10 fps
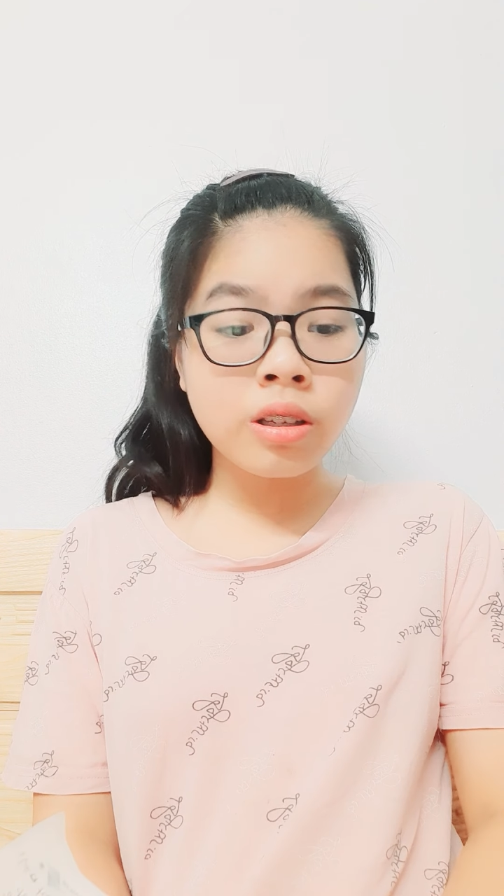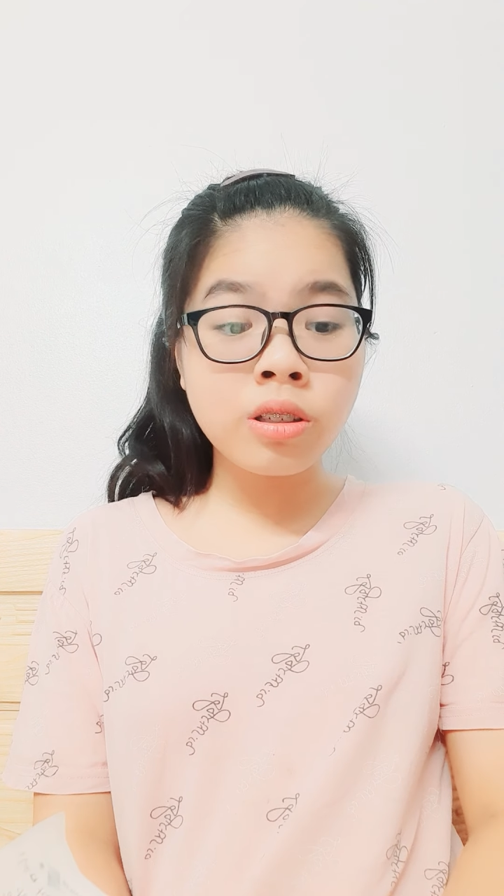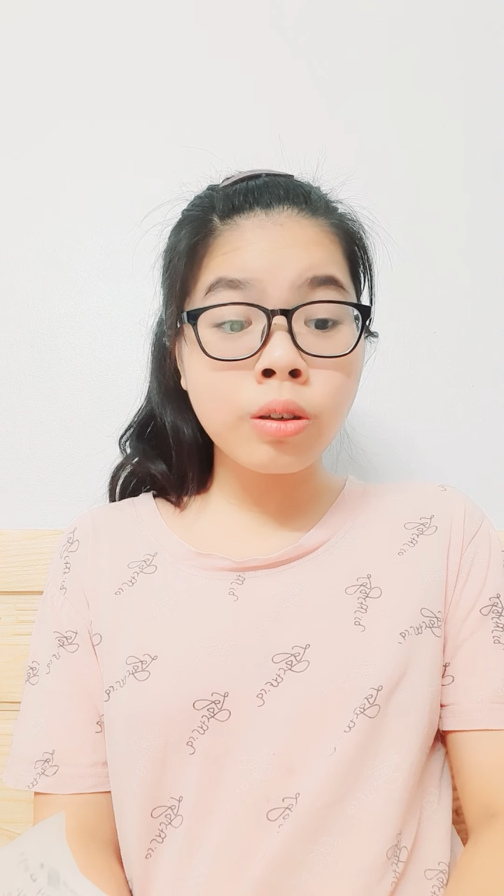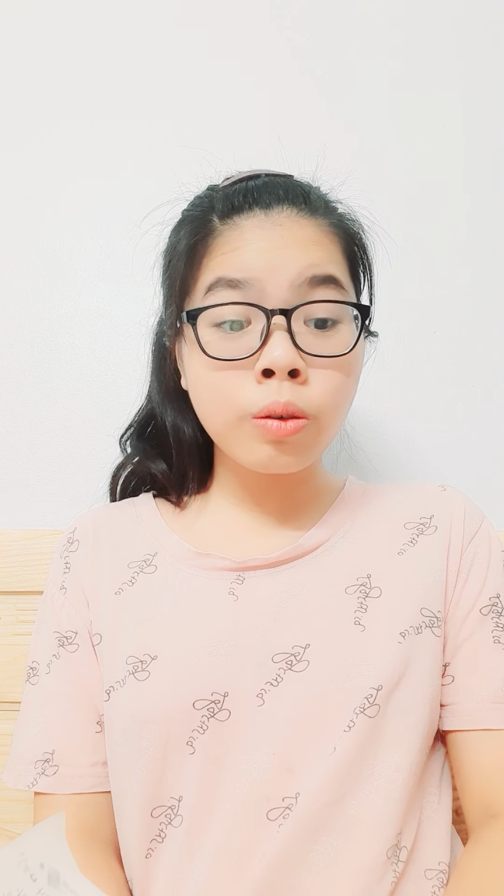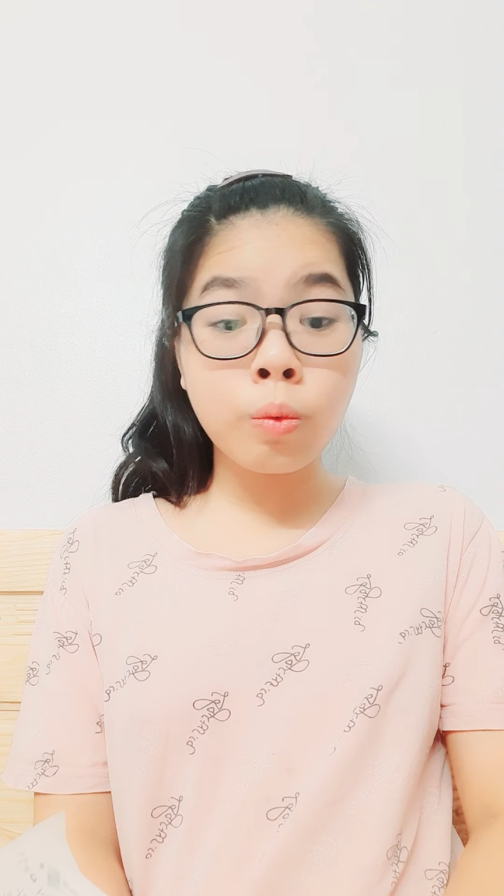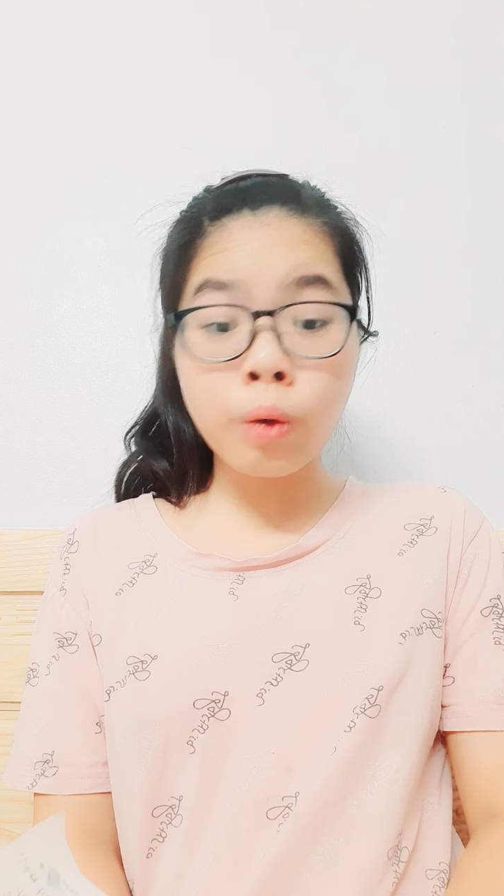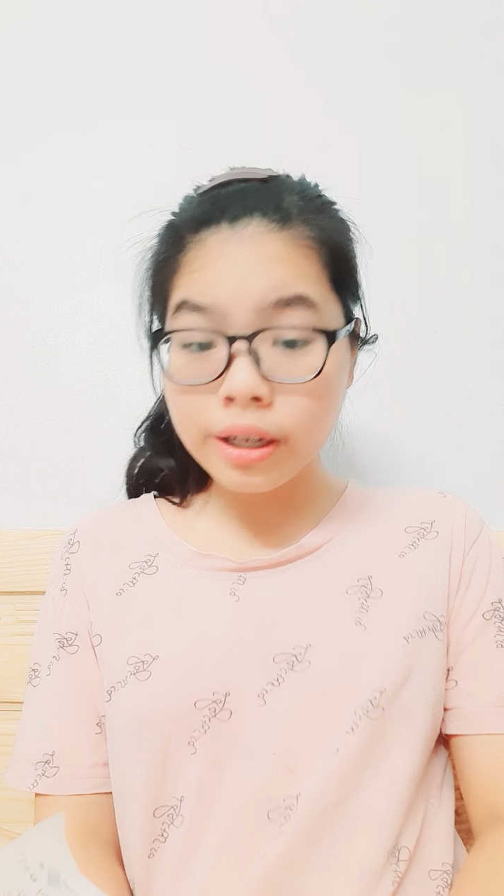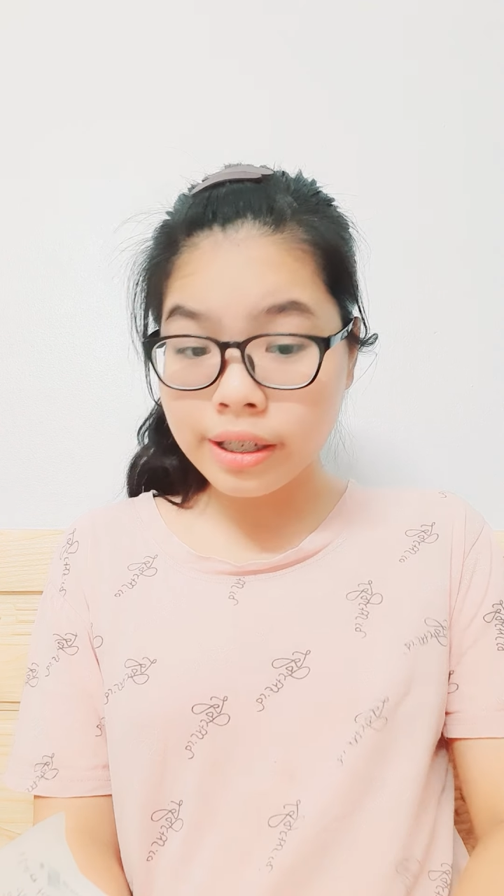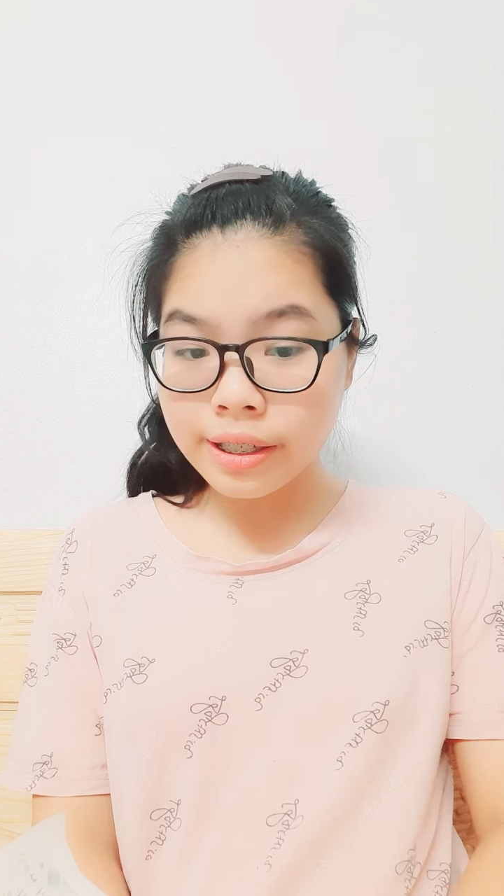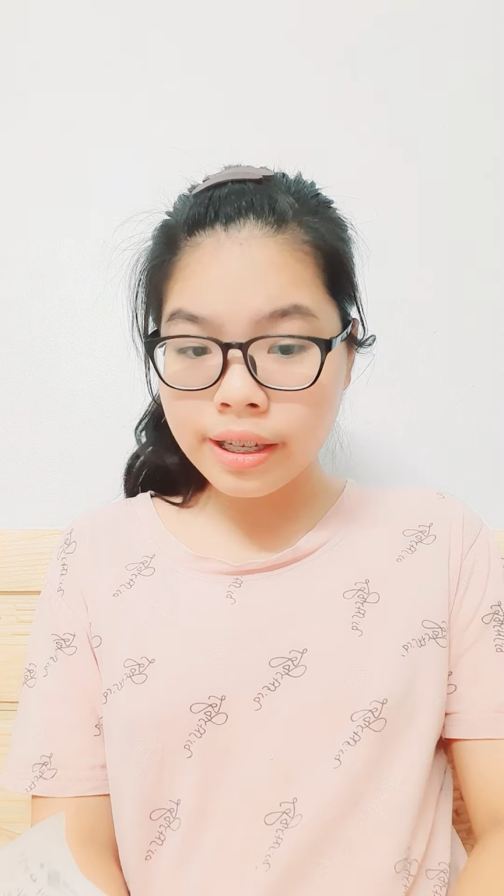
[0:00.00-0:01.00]
learn
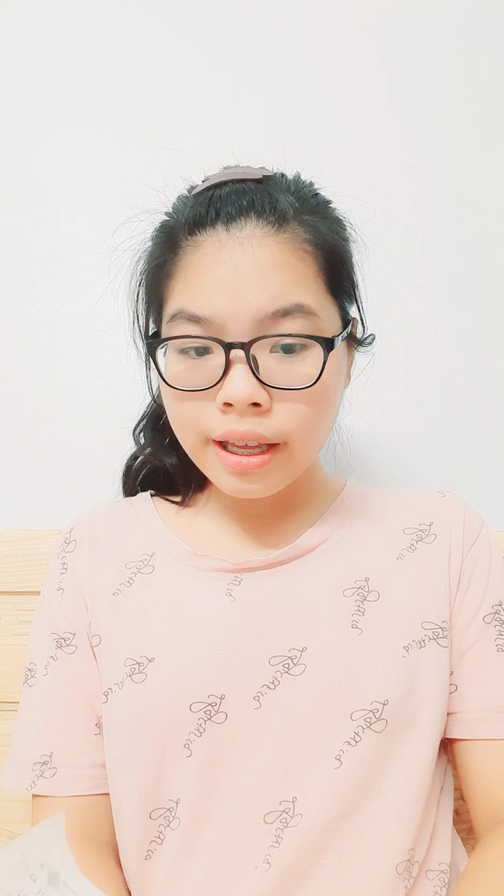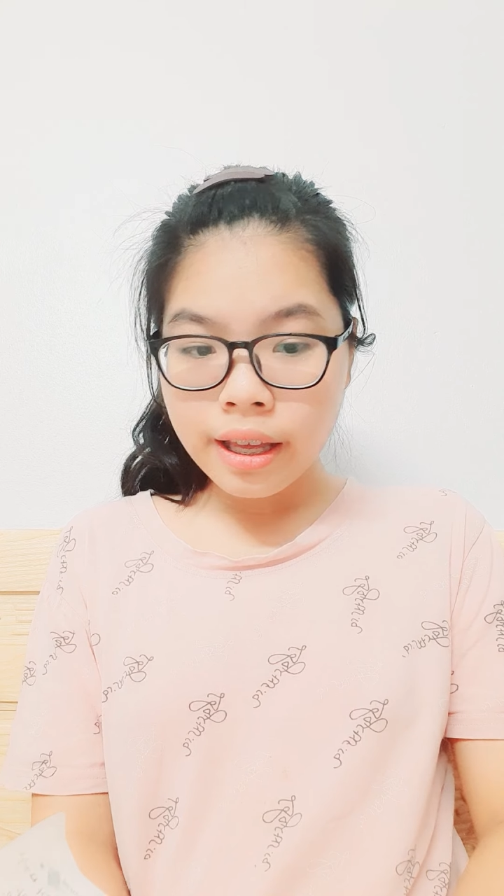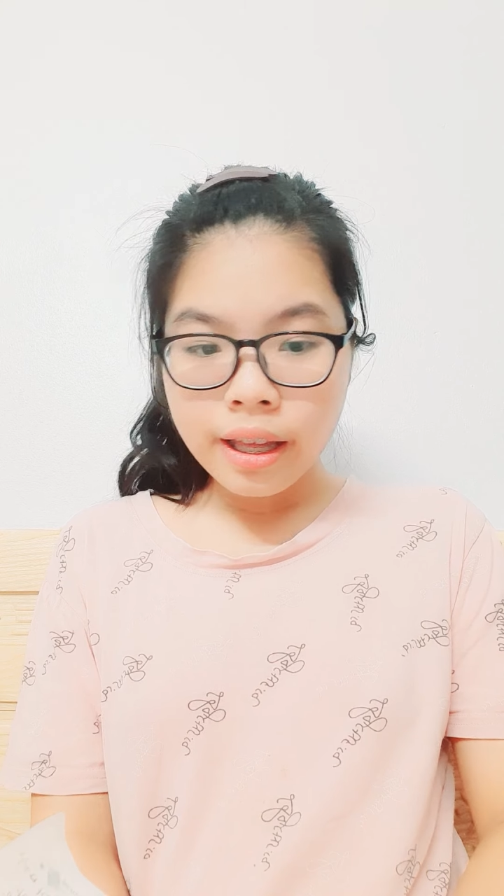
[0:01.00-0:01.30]
once,